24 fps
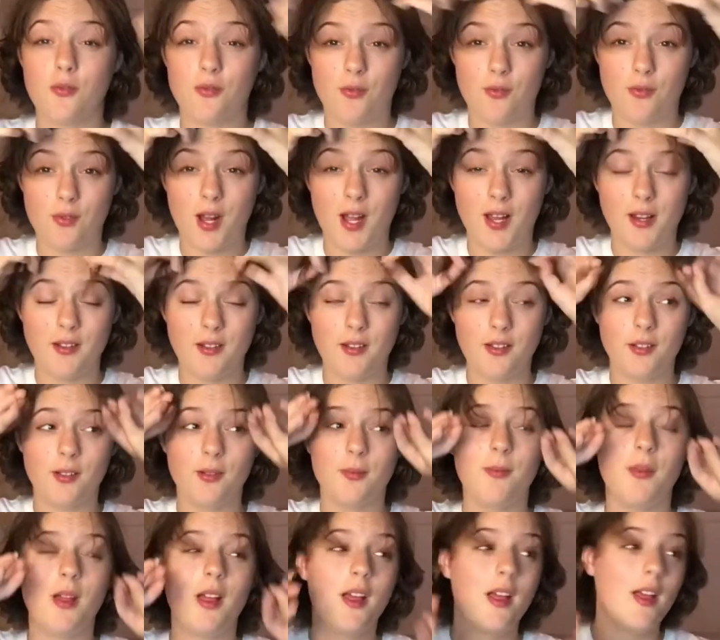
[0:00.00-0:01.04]

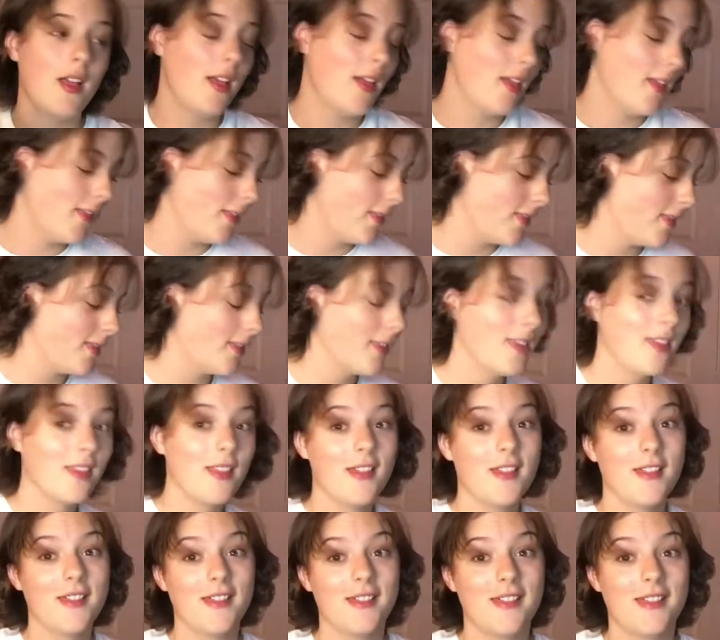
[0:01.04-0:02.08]
random
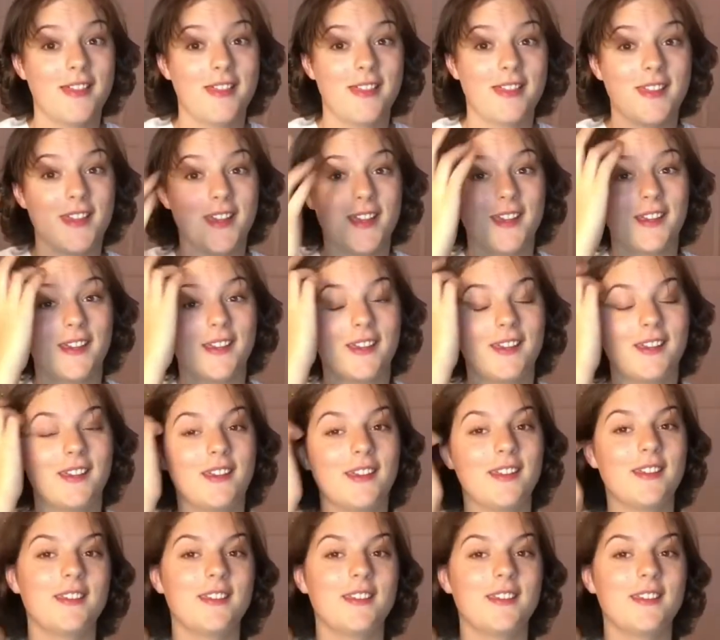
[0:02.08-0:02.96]
thing.